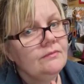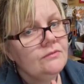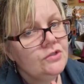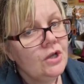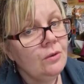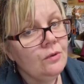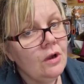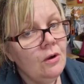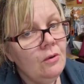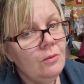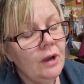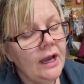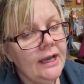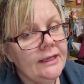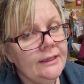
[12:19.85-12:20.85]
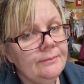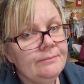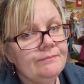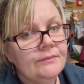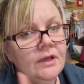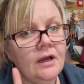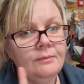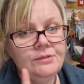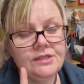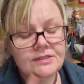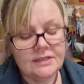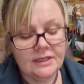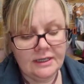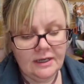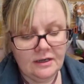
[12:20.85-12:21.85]
Don't go away. I'm just
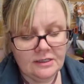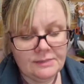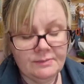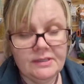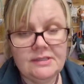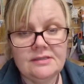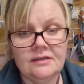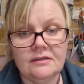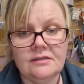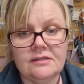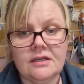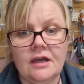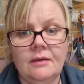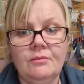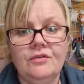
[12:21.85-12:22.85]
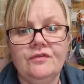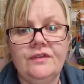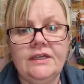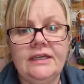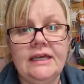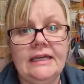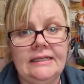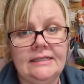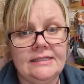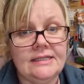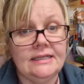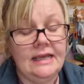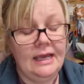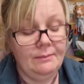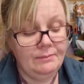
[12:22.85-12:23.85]
going to ask my son to come off the
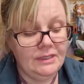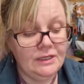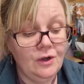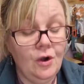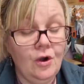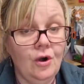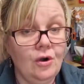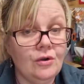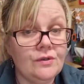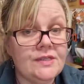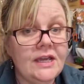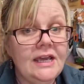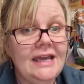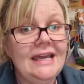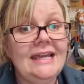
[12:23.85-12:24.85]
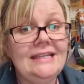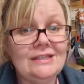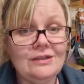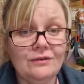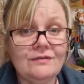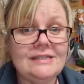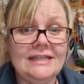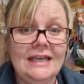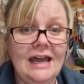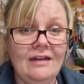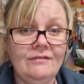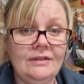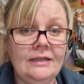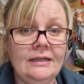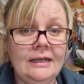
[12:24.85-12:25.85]
internet because it's obviously
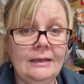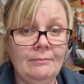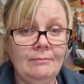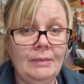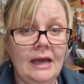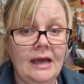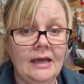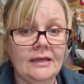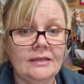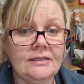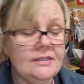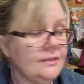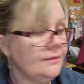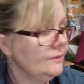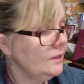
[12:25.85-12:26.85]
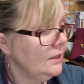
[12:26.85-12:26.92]
having an impact.